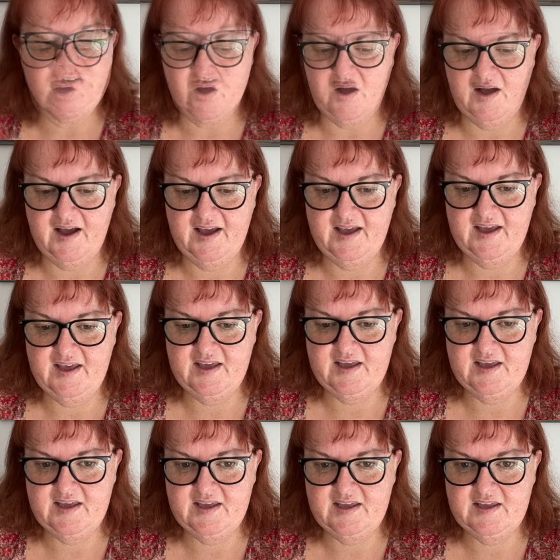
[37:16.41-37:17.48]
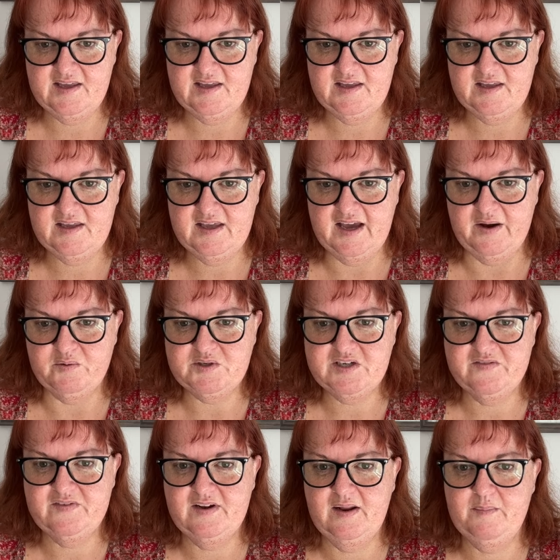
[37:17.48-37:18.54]
I will
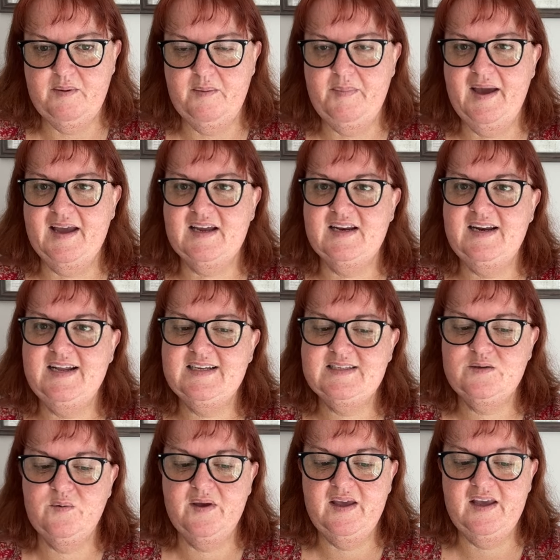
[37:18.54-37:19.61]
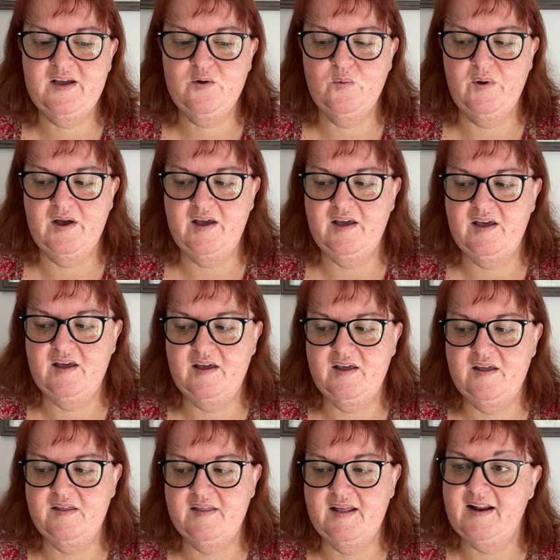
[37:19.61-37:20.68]
definitely be back next week
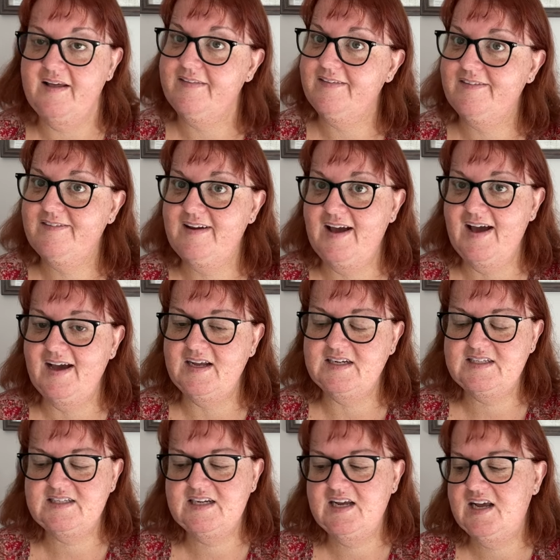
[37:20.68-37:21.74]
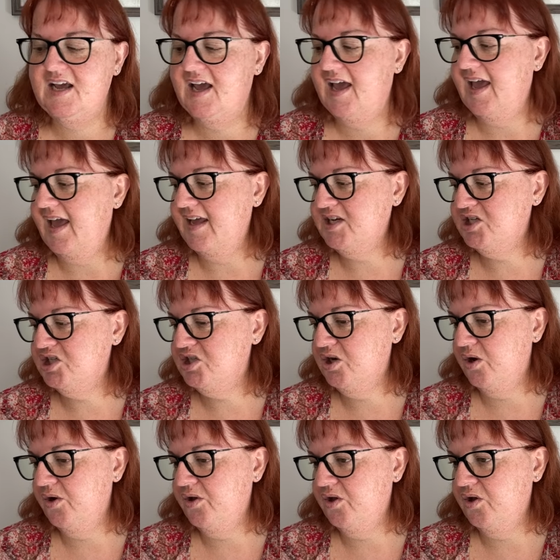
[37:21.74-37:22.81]
with another start to
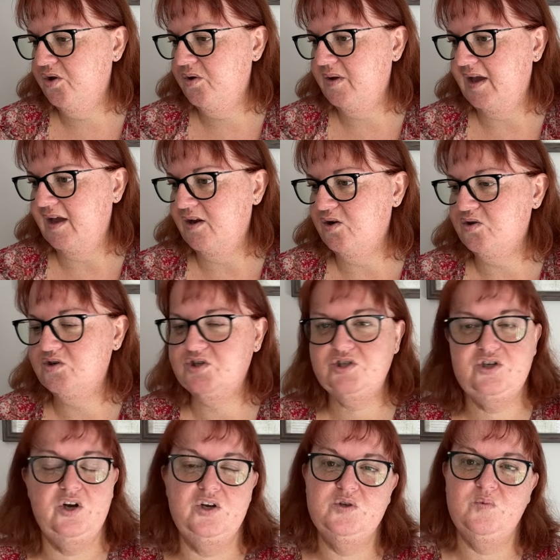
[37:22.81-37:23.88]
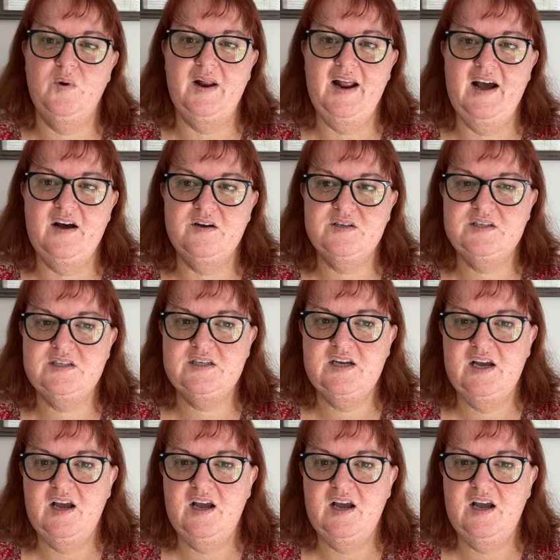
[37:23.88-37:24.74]
show you, and goodness knows what else.